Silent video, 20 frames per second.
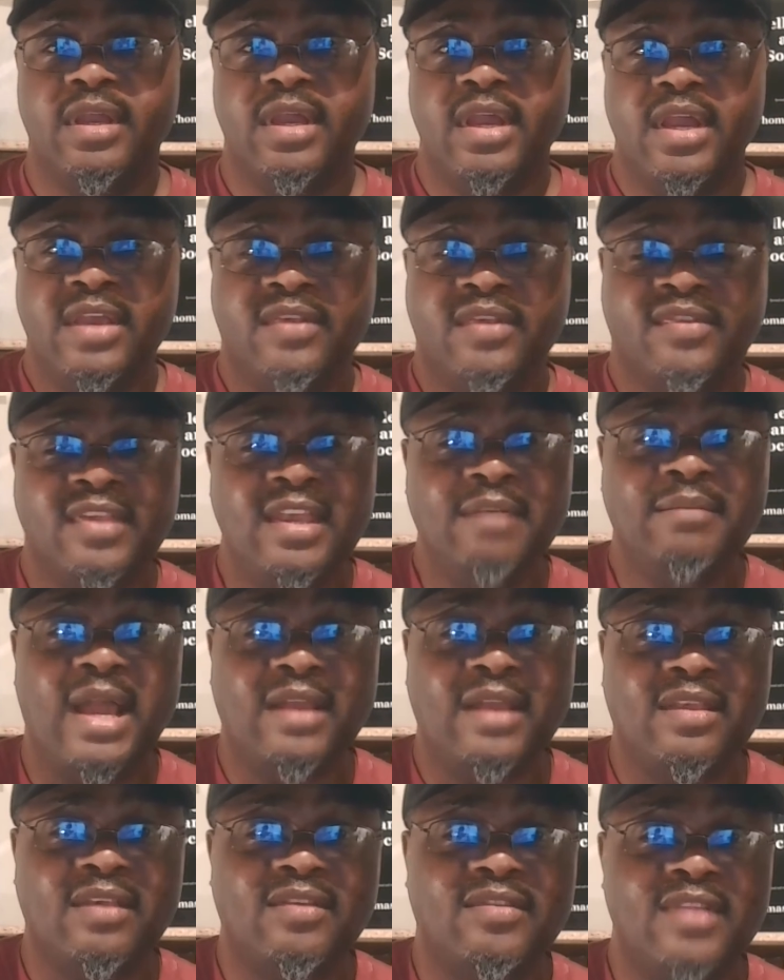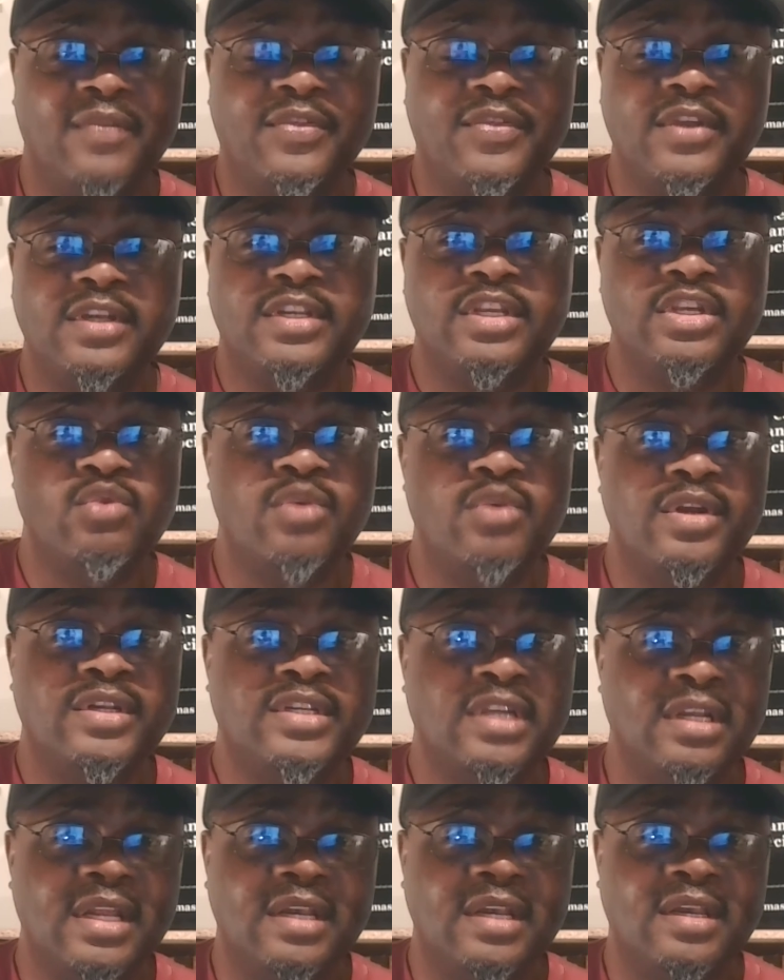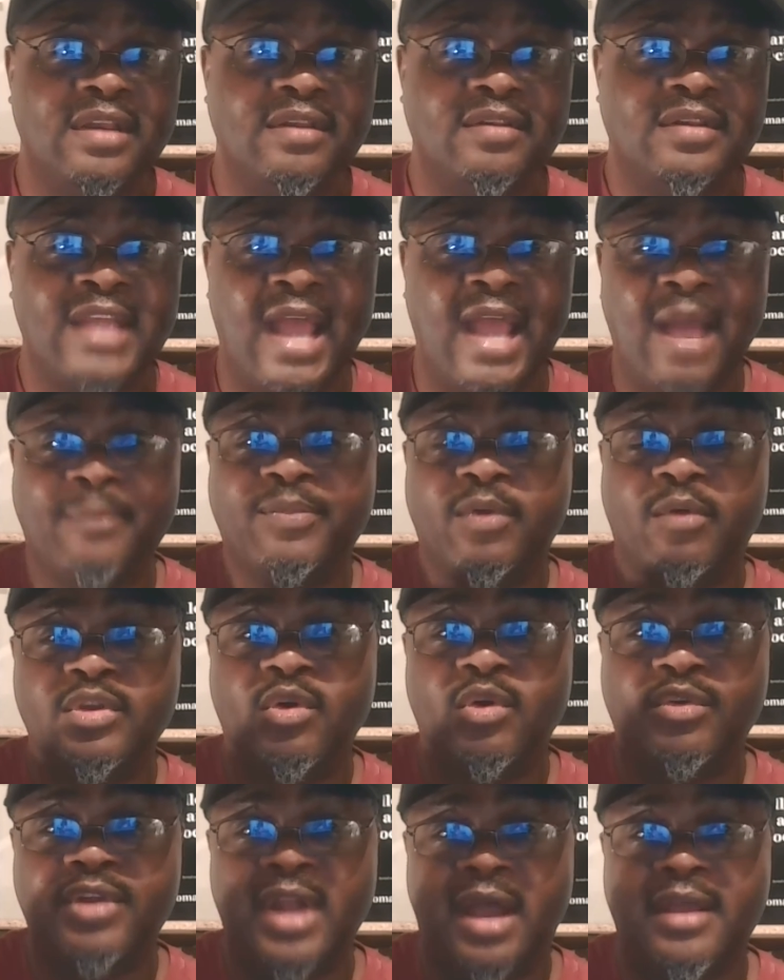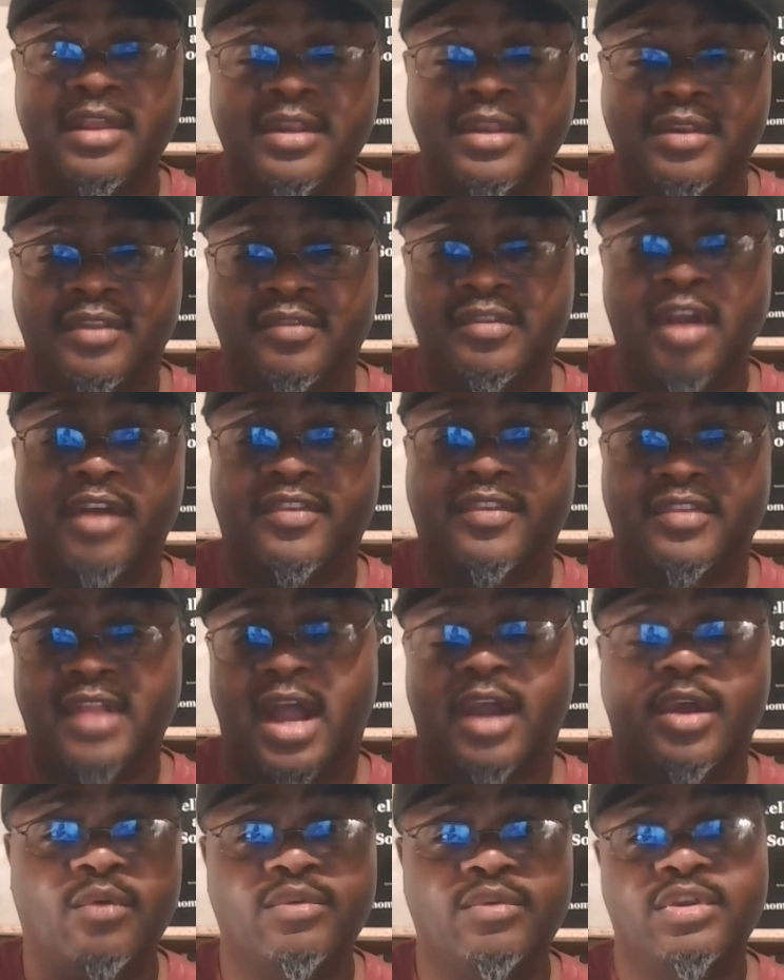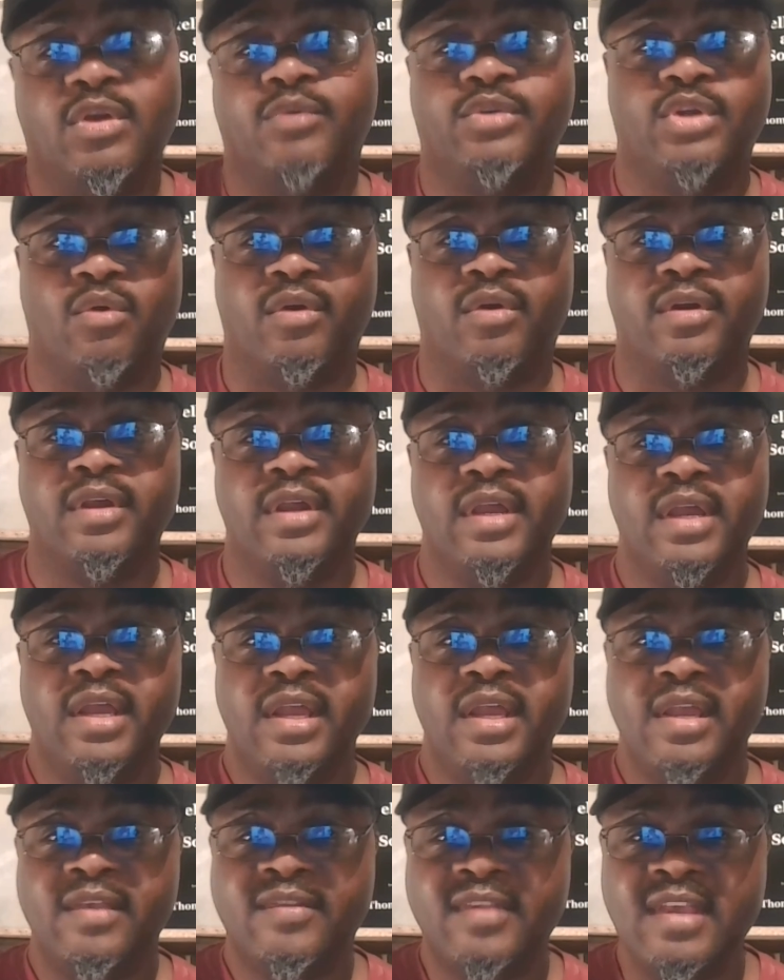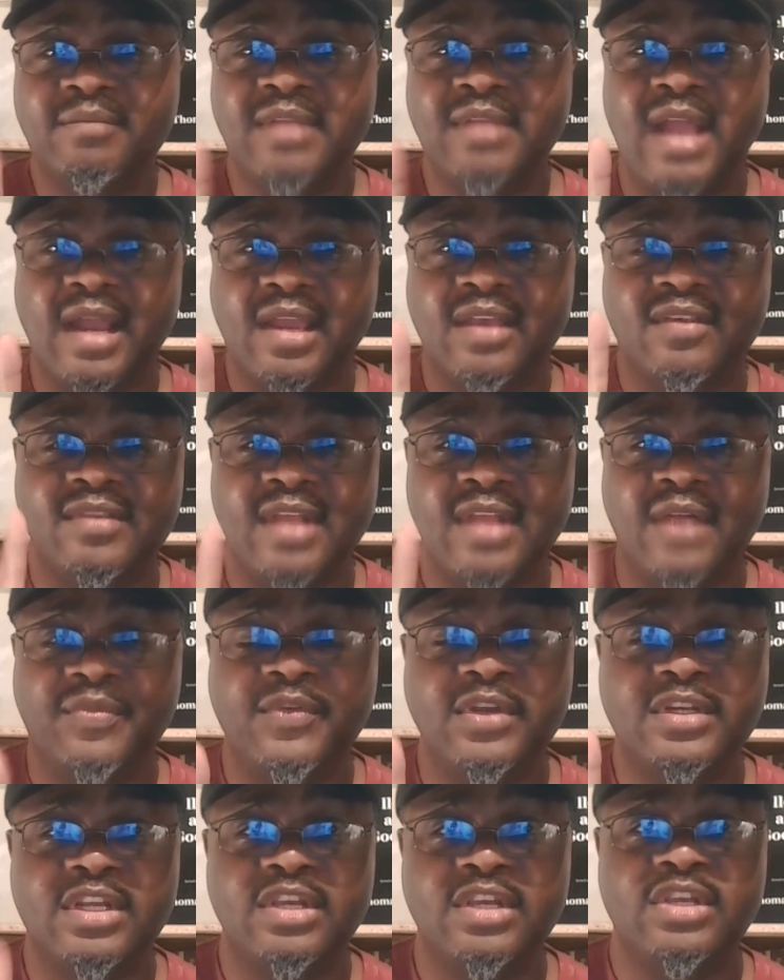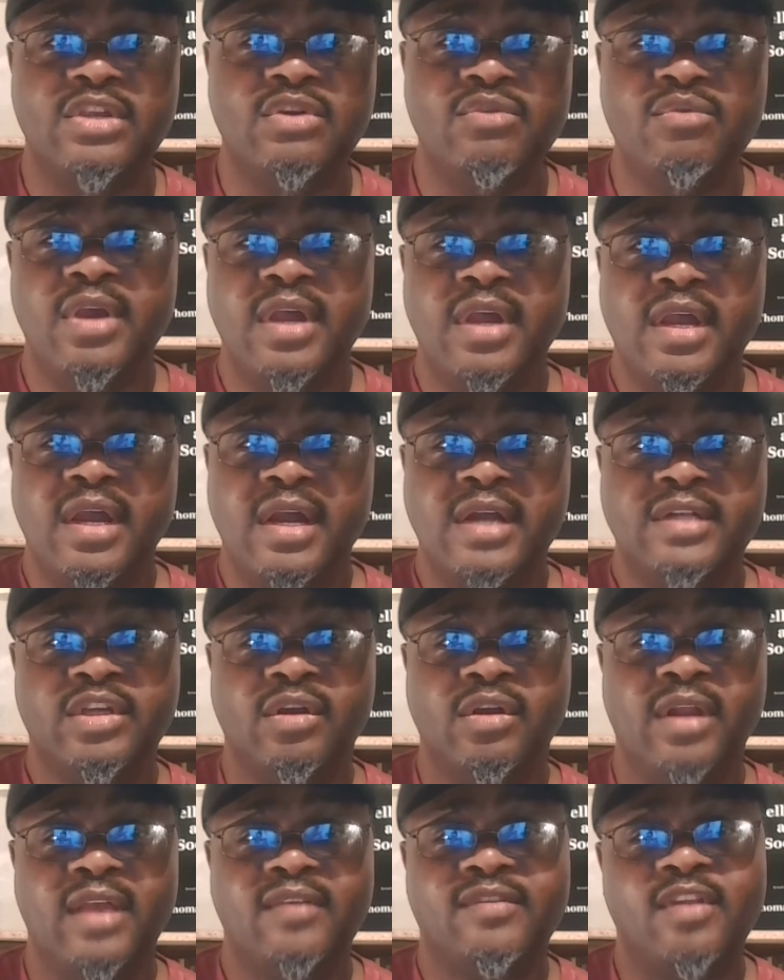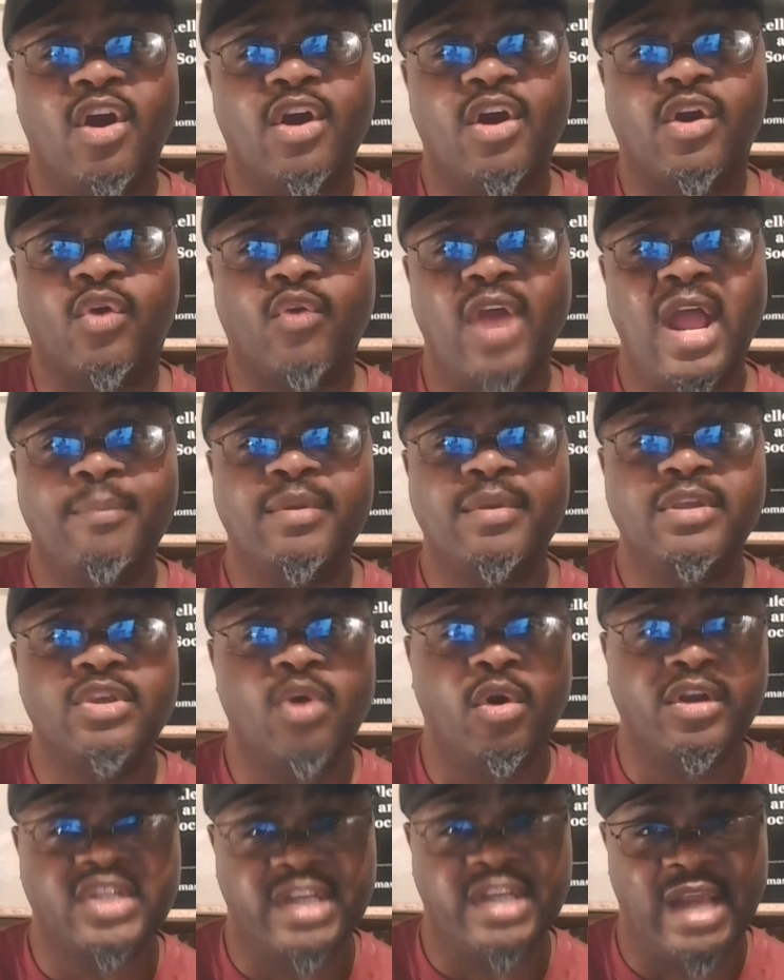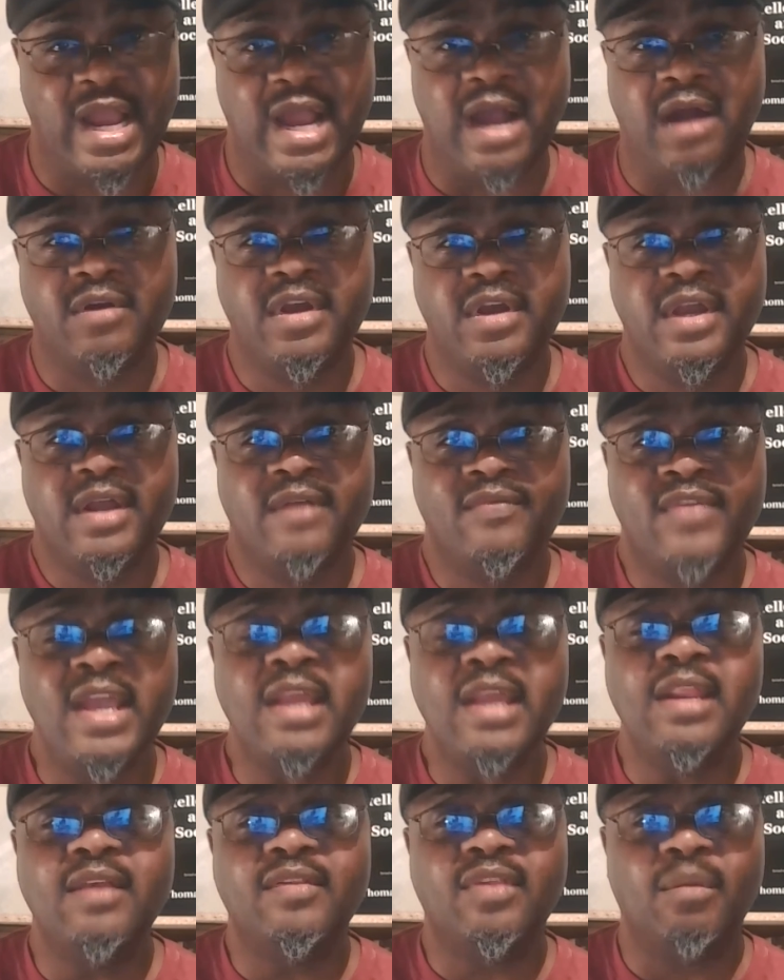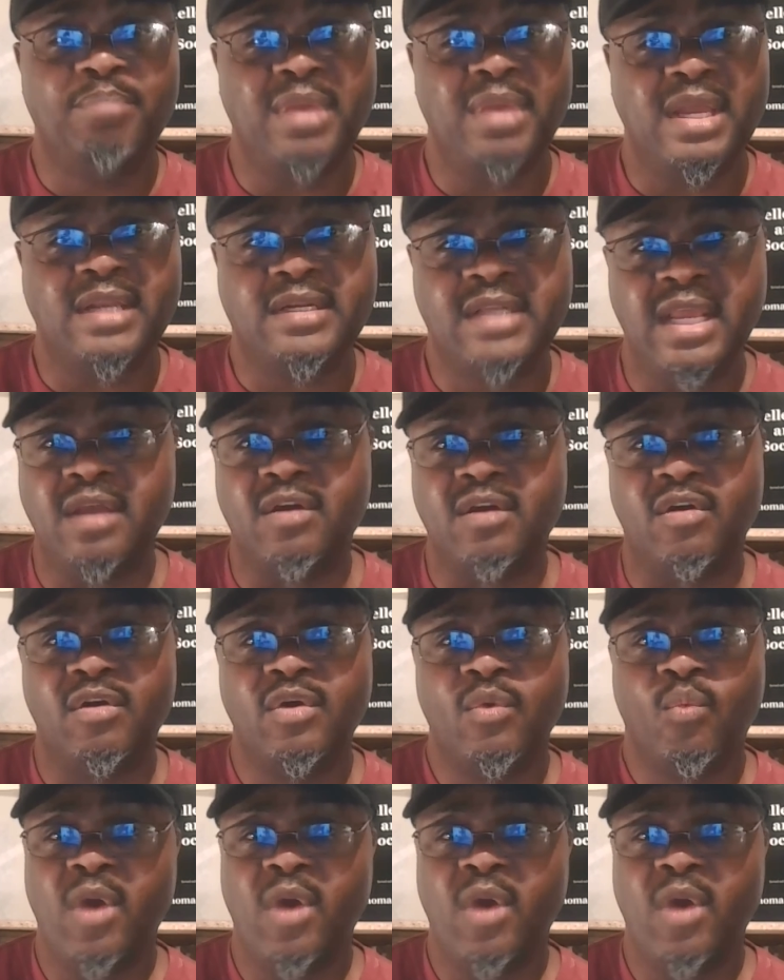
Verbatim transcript: It seems like it's nothing to you until it taps on your, it starts knocking on your door. It seems like it's nothing to you until they start grabbing your child. Then it's a big deal.